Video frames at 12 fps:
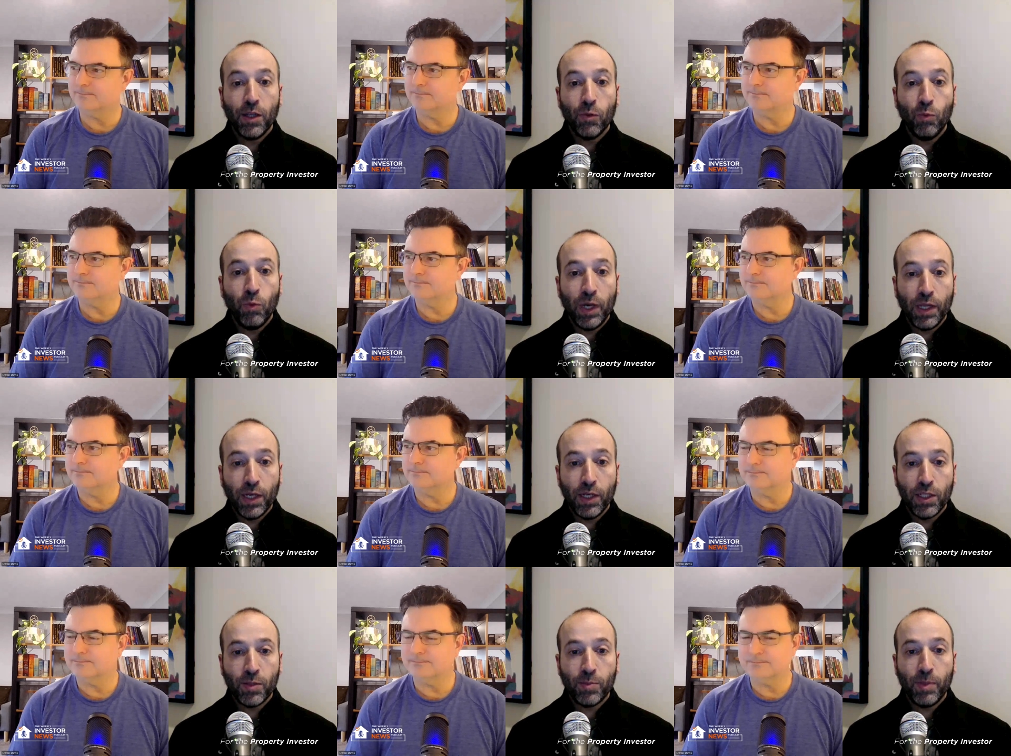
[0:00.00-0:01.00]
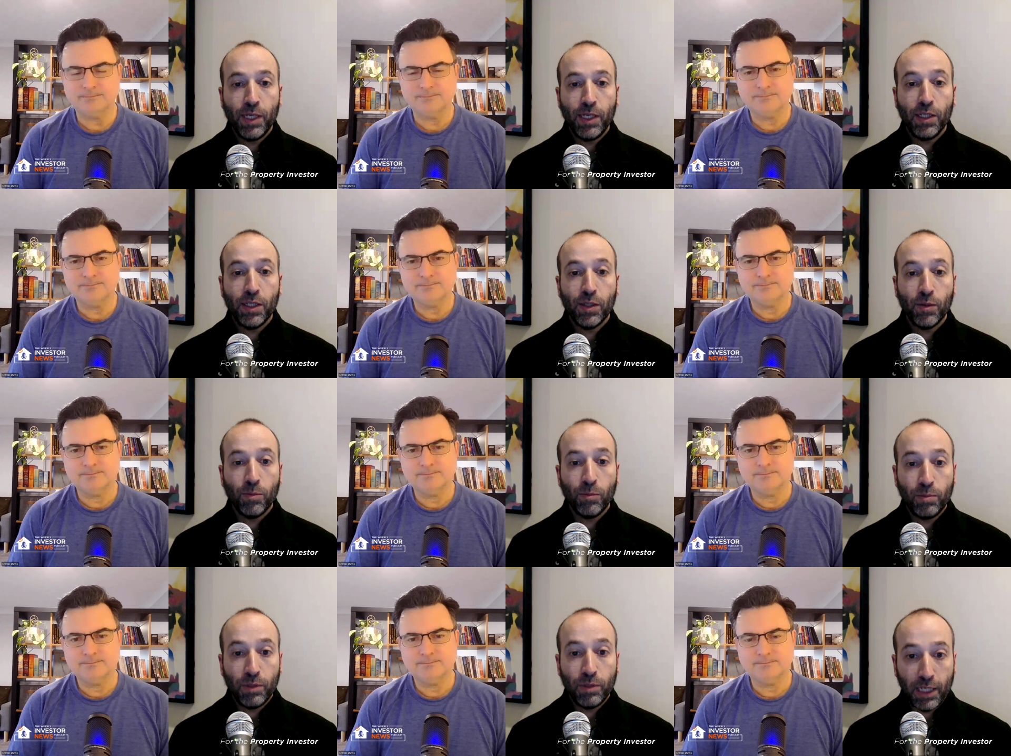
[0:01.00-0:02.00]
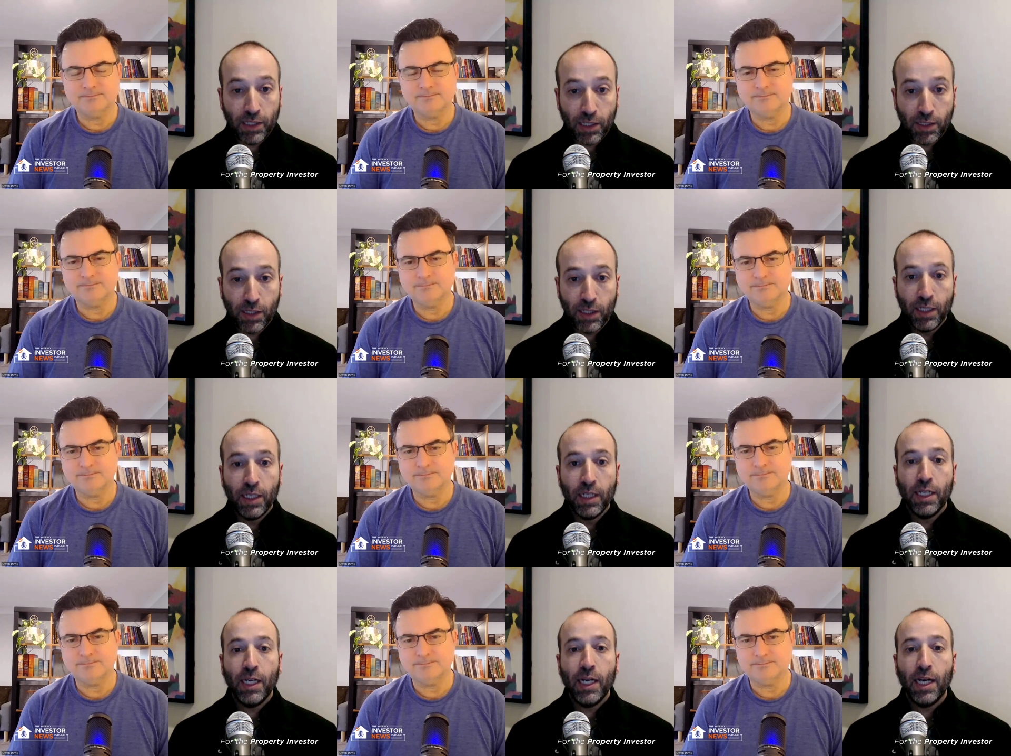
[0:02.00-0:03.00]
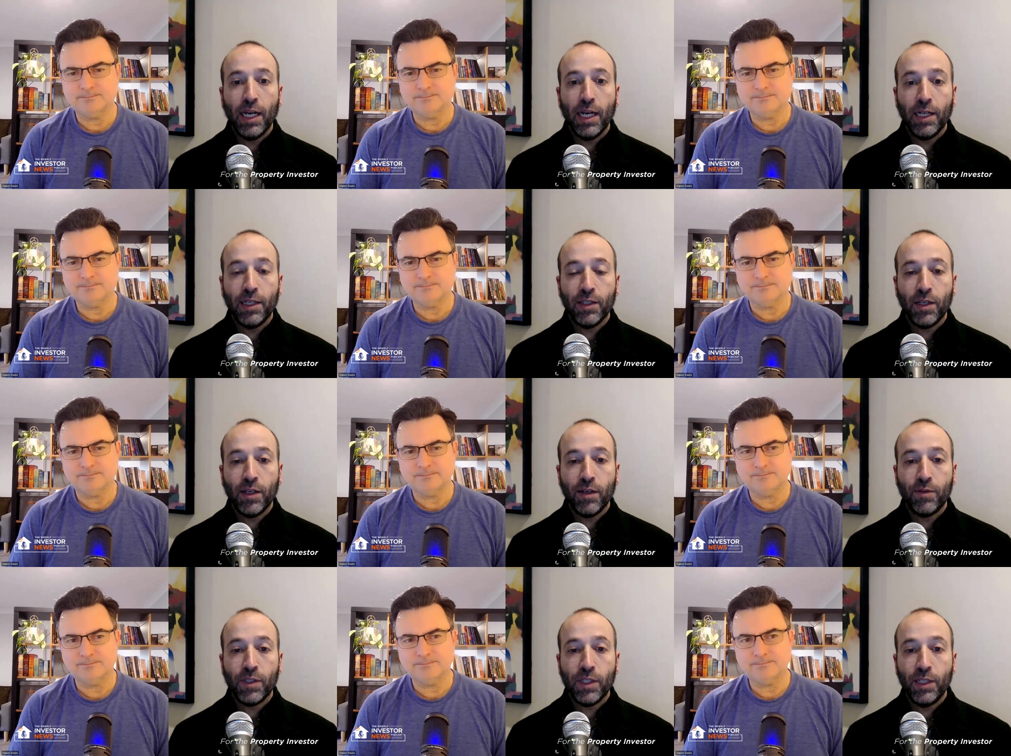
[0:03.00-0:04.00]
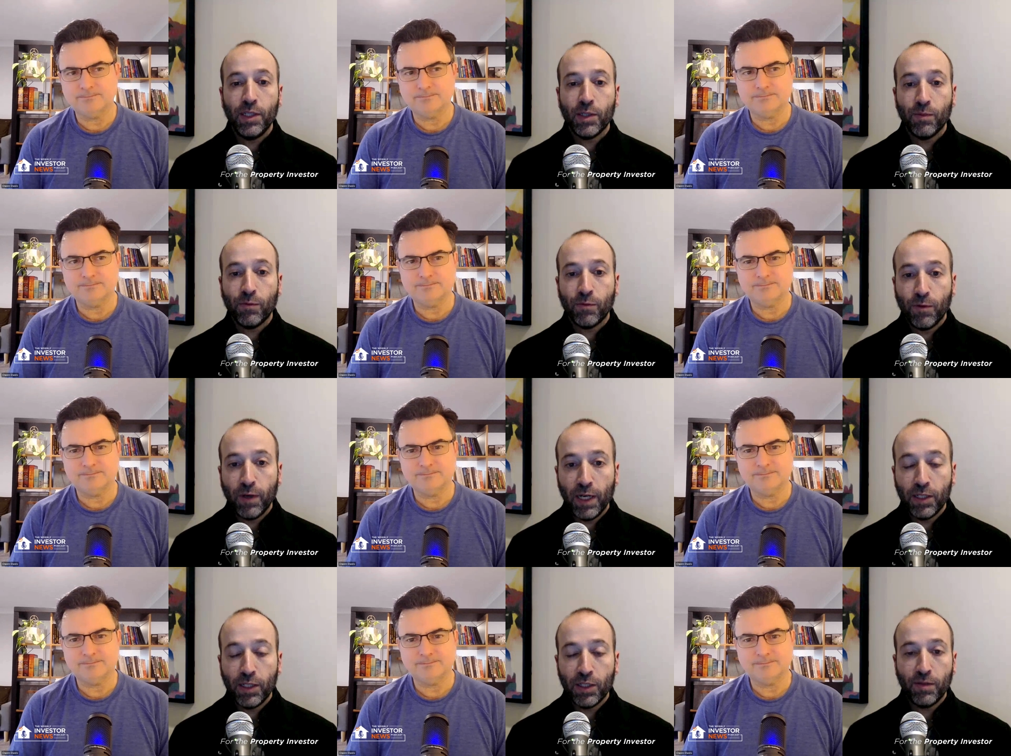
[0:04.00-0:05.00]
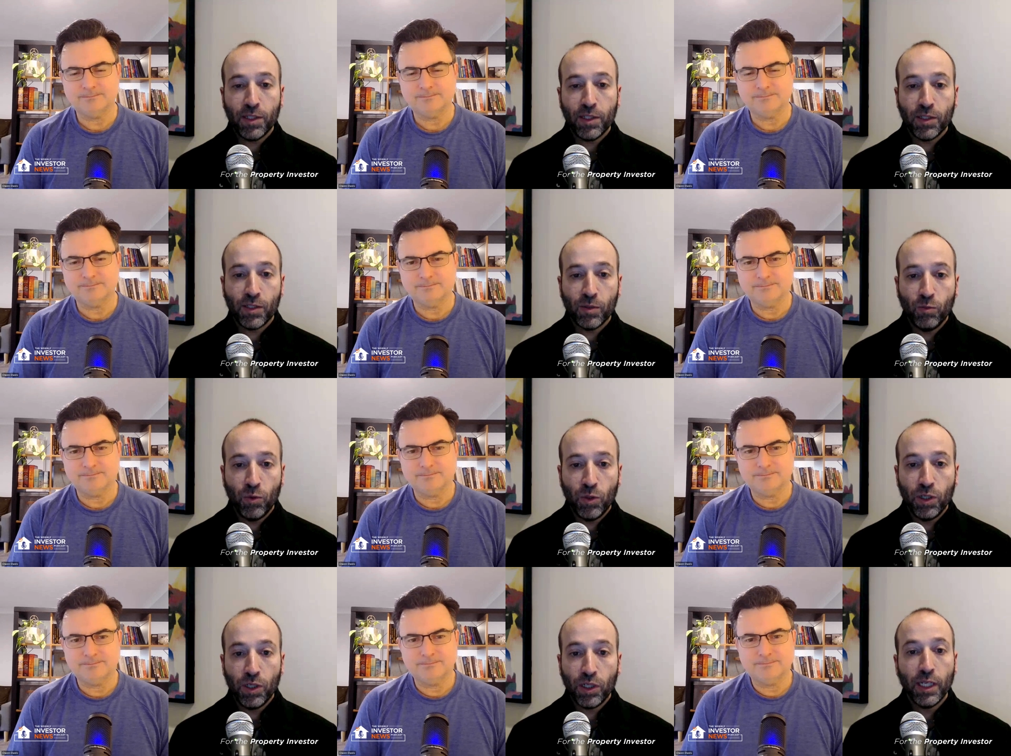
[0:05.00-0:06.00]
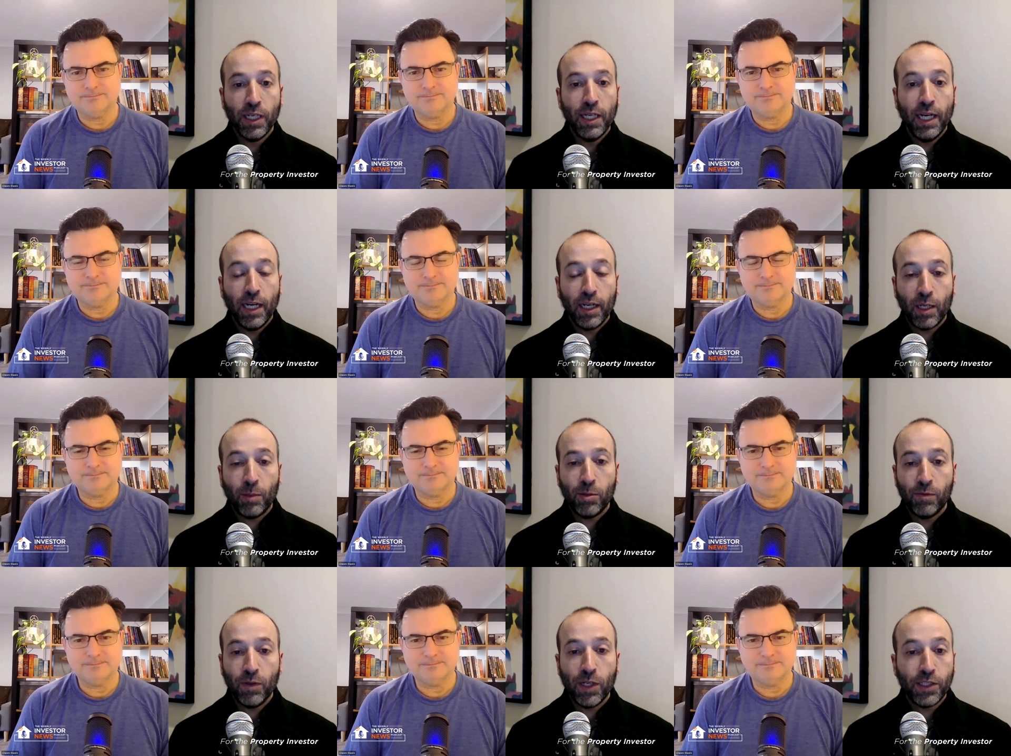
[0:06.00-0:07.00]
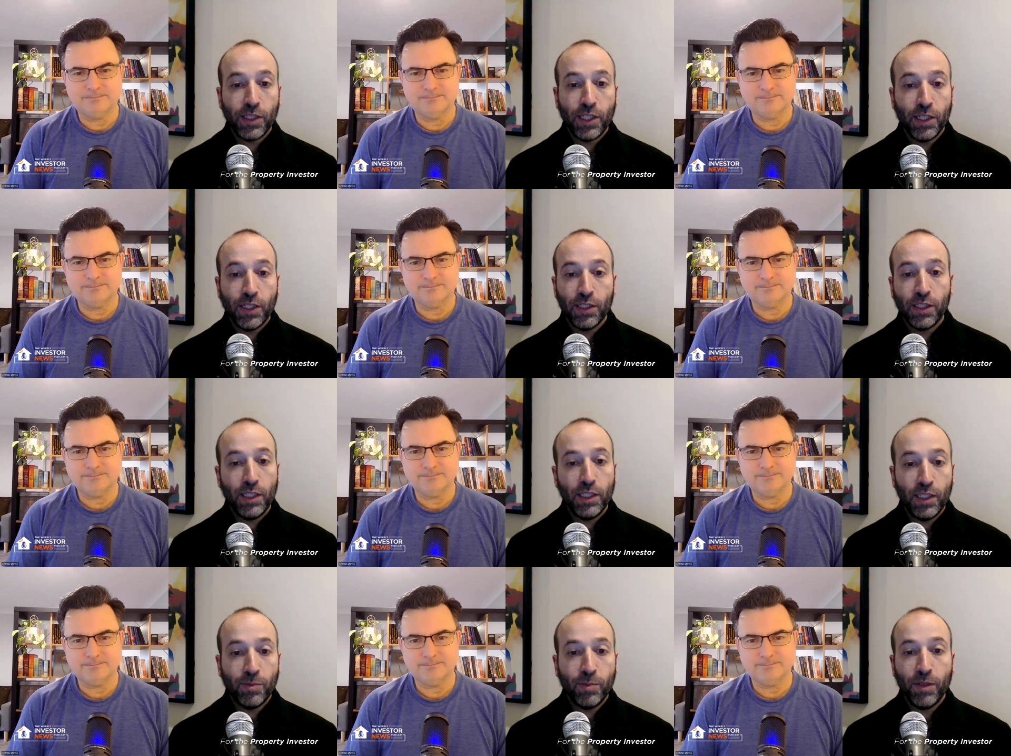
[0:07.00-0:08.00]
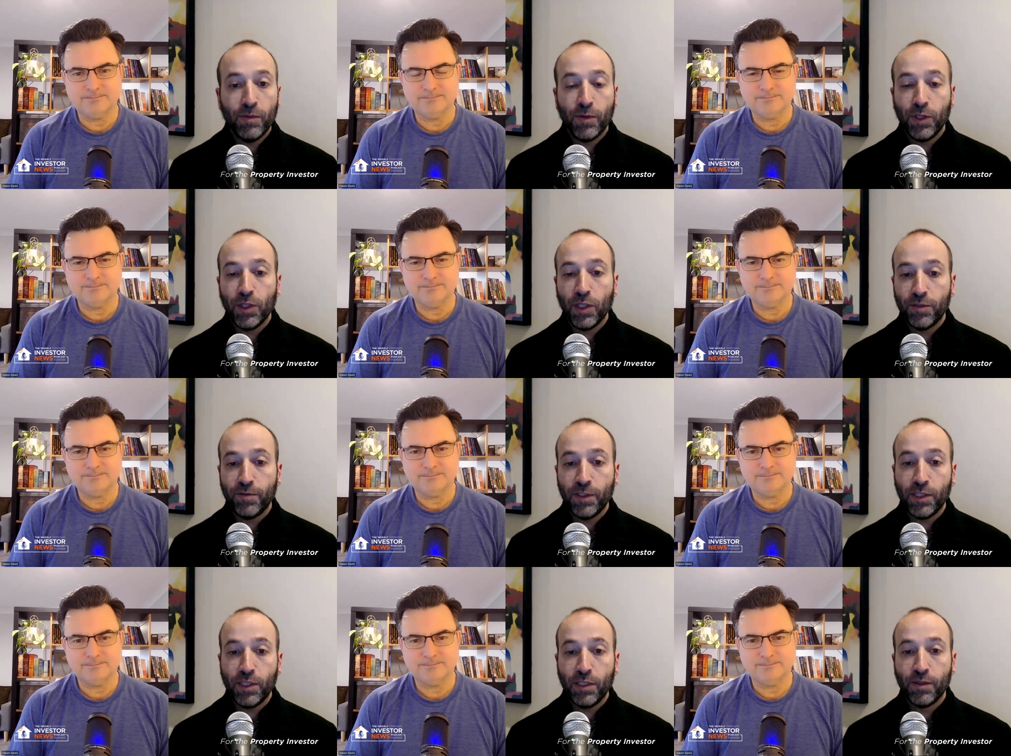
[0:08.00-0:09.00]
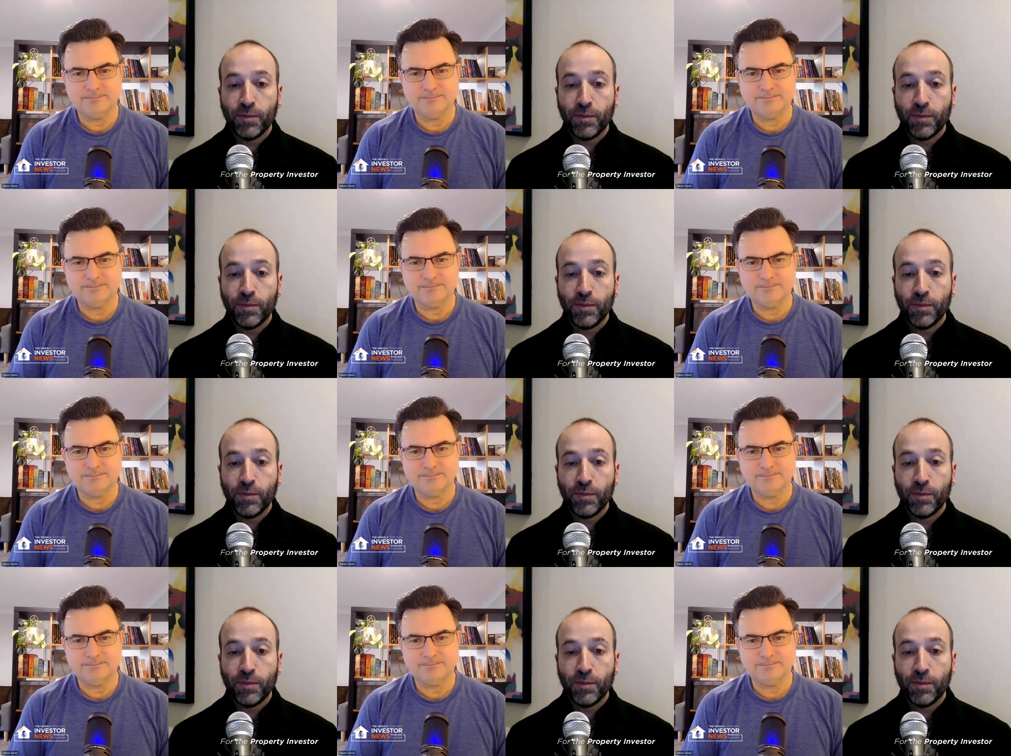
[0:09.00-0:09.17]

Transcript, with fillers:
Speaker 1: The weather has been pleasant, and I've seen some friends. I've done some work, had a couple of nice dinners. It's been a very nice visit.